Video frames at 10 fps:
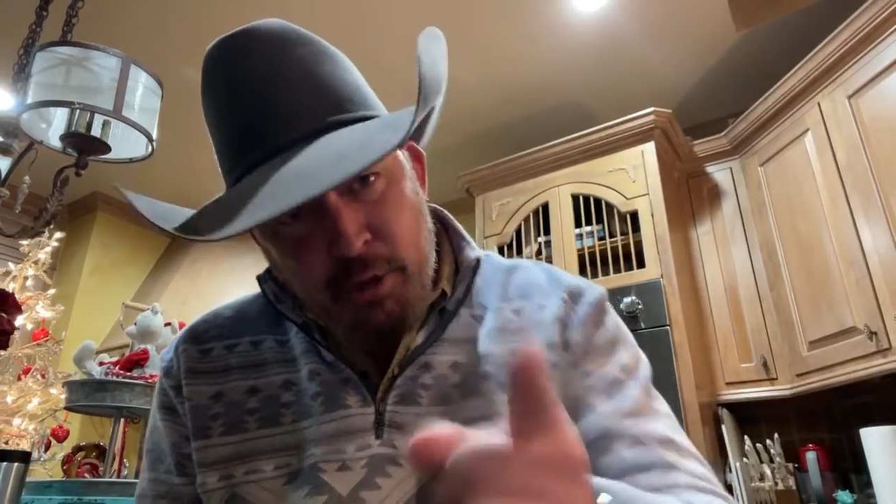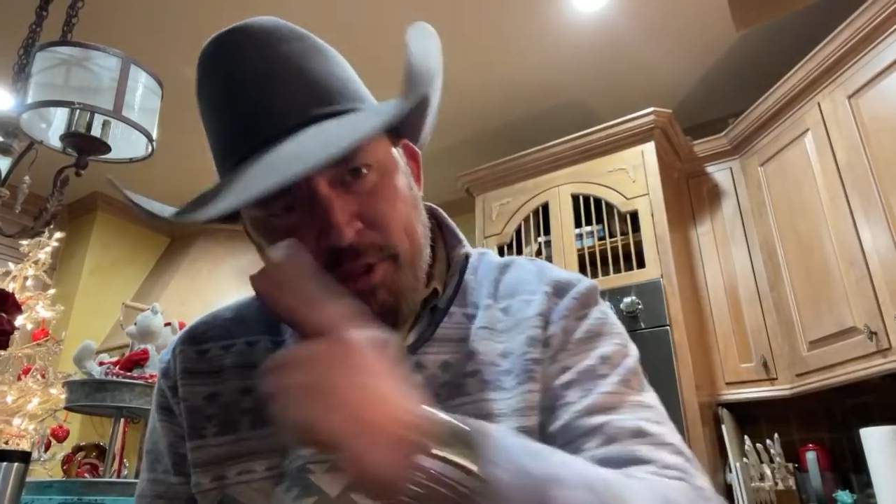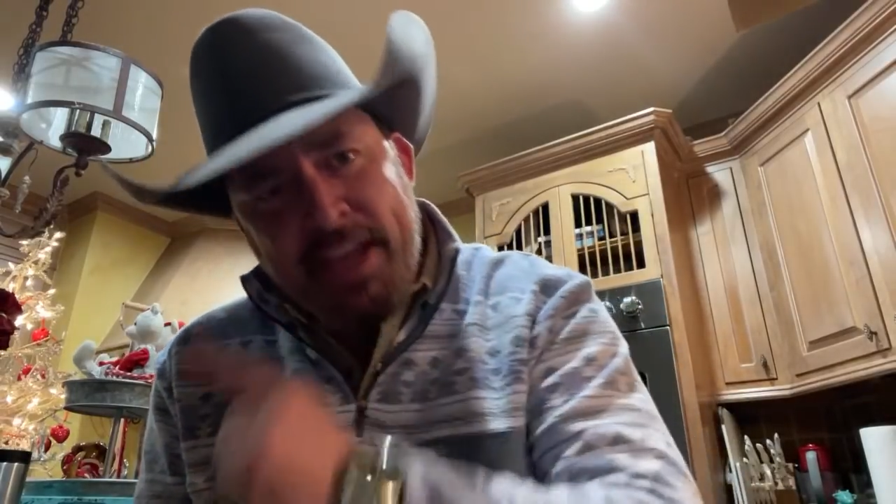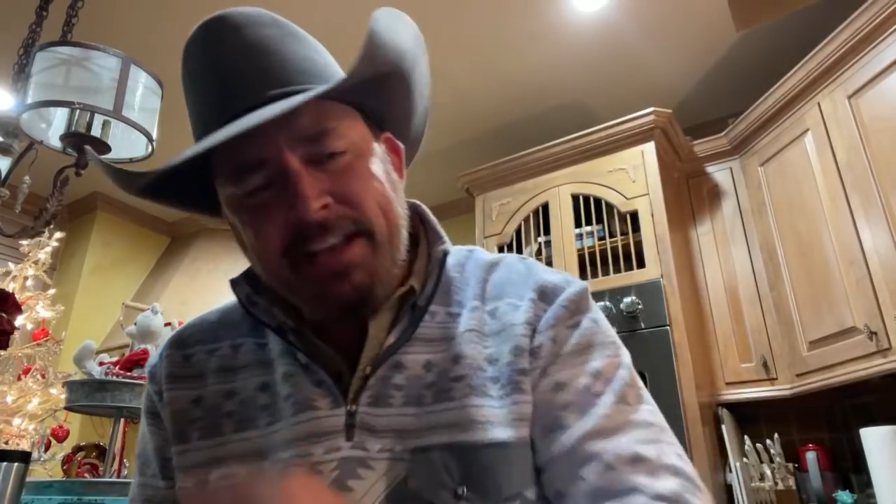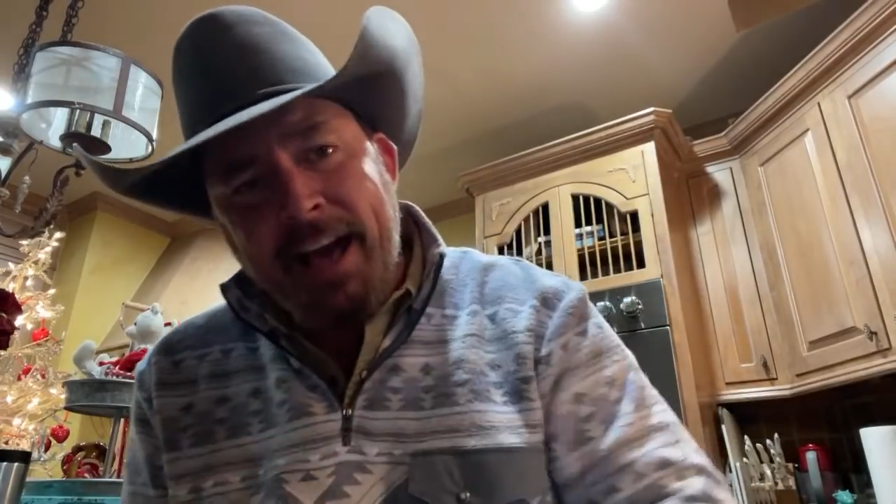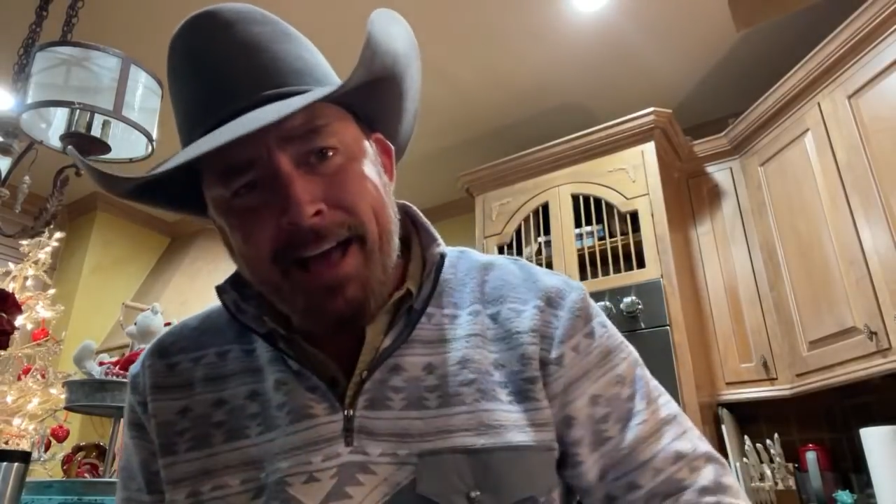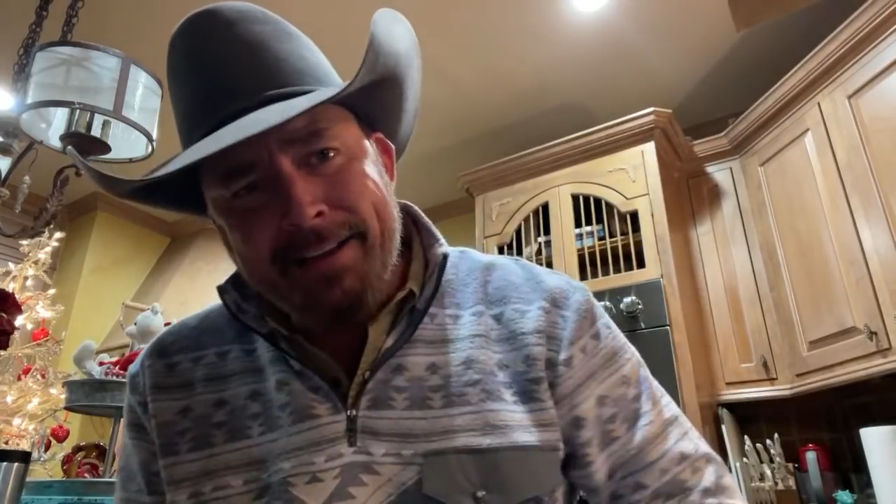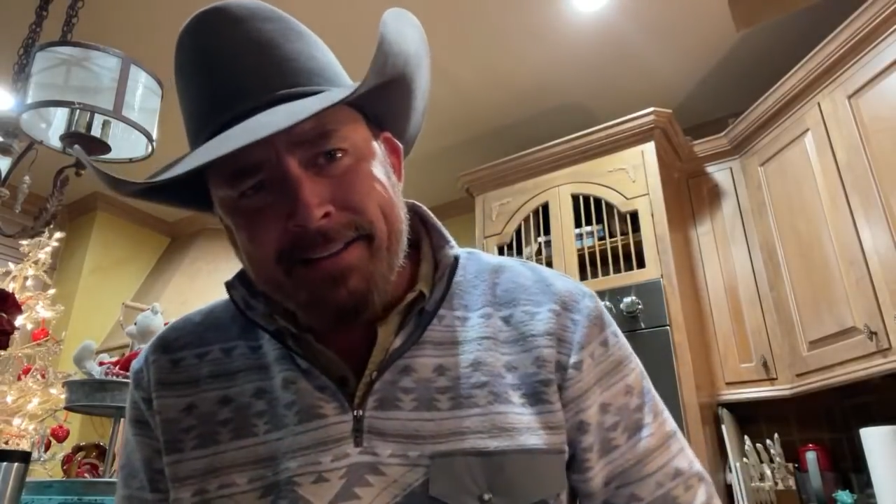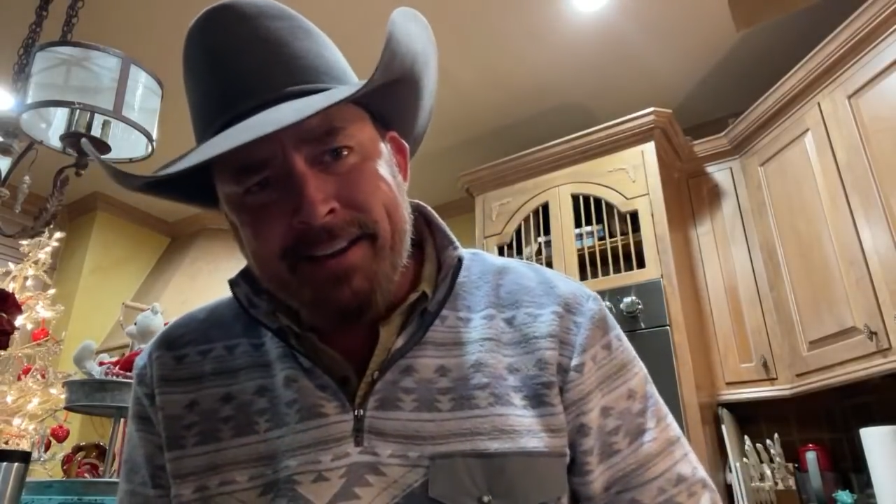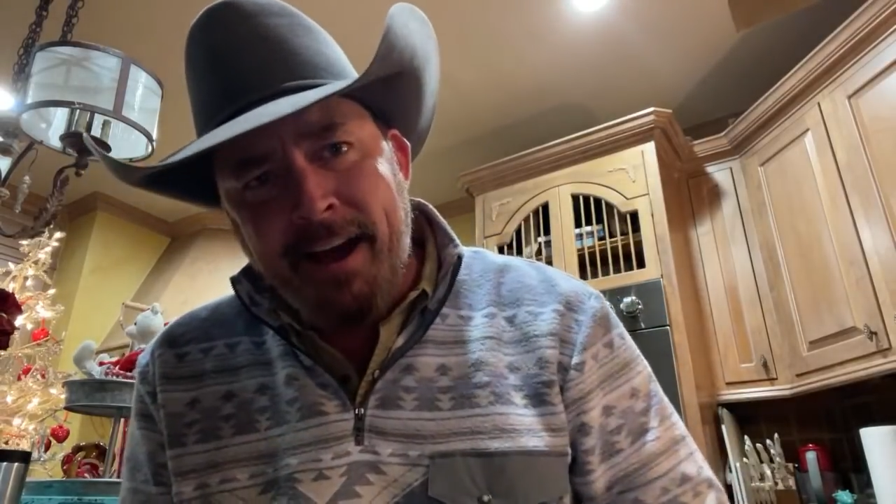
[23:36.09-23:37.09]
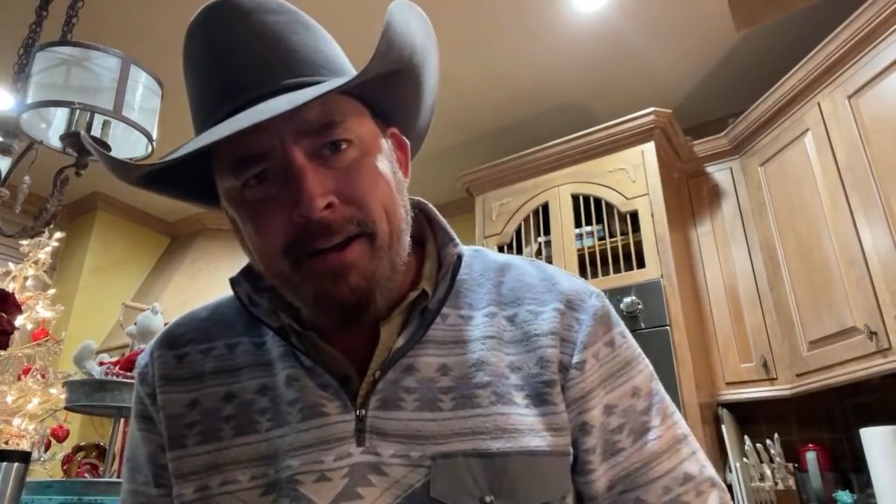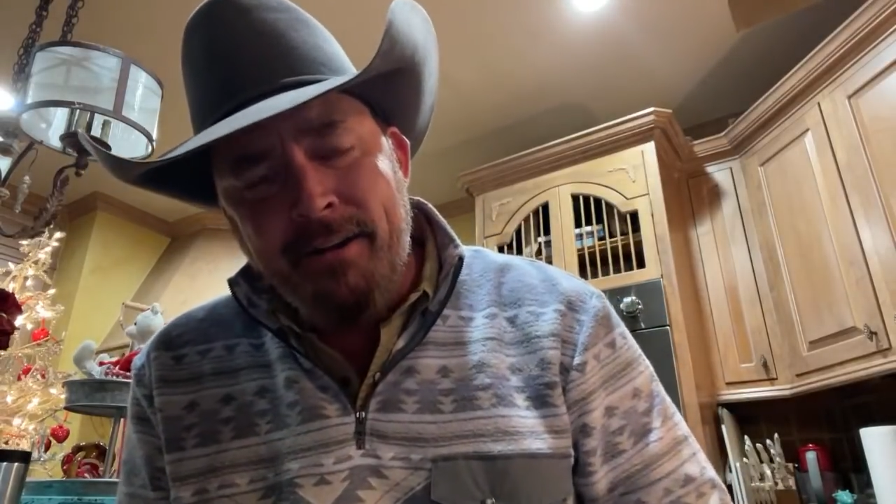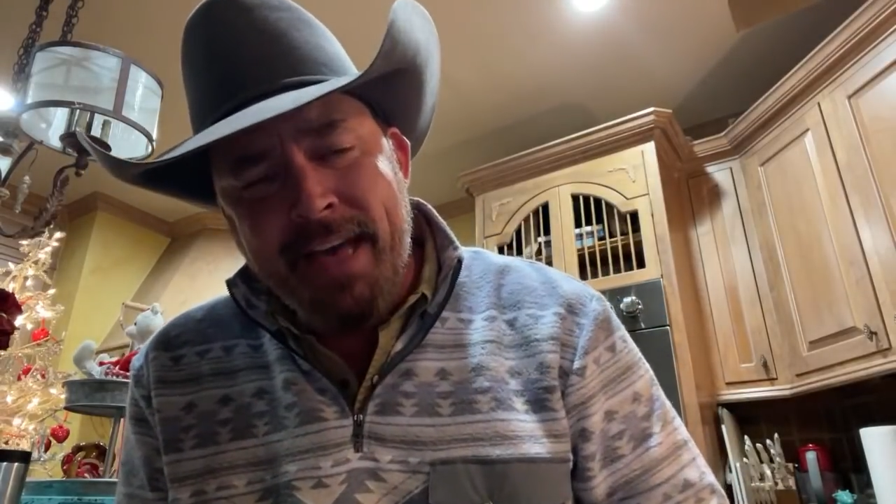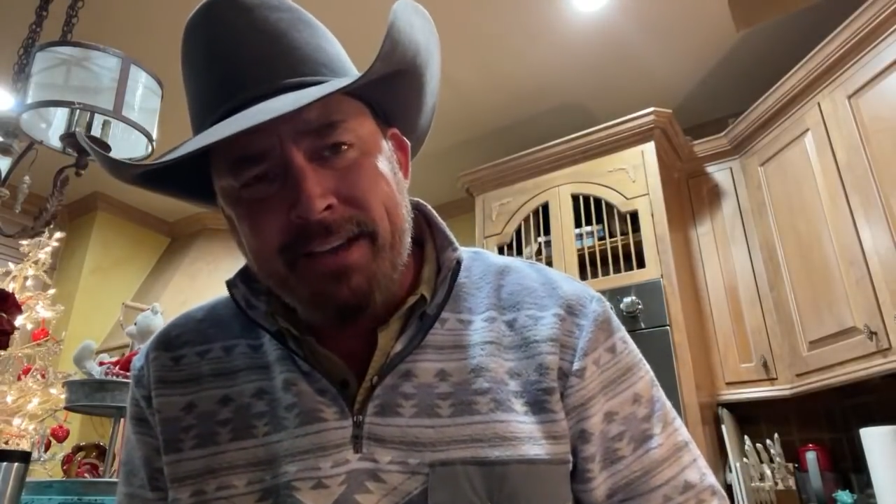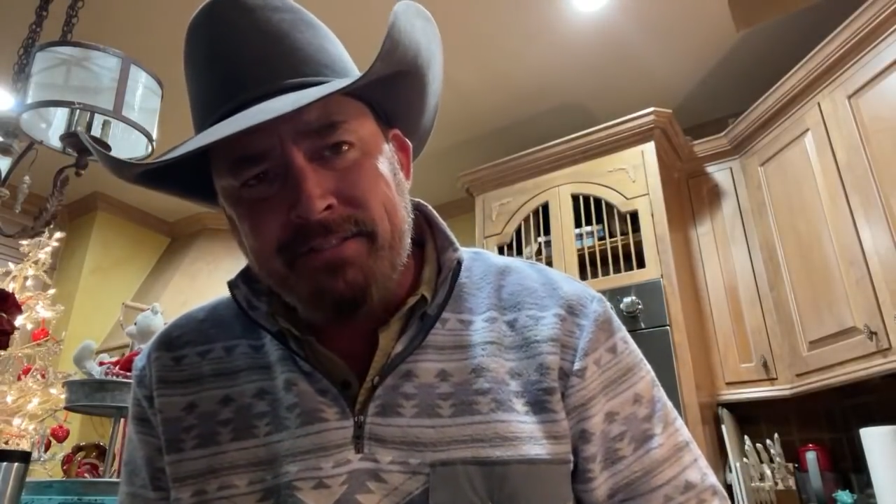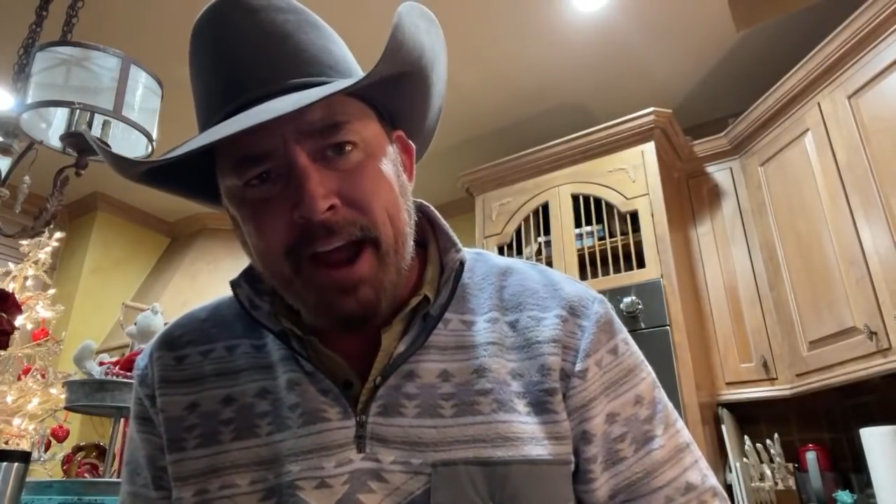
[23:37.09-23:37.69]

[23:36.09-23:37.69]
you think God doesn't honor that